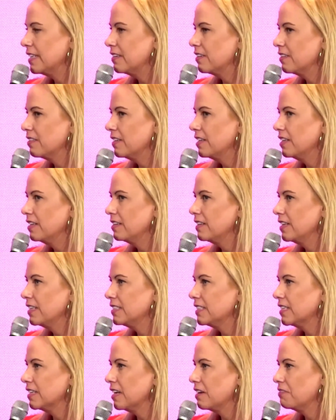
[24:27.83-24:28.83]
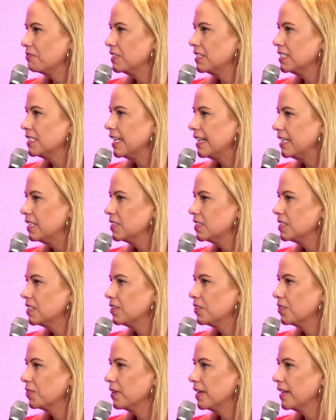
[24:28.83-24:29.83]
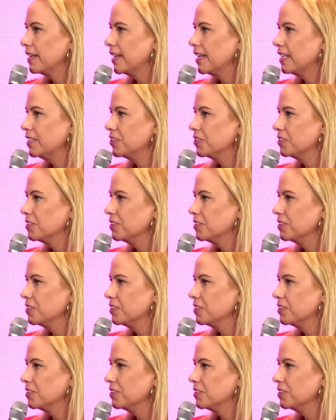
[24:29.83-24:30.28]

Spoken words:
I think there's enough intent throughout Asia,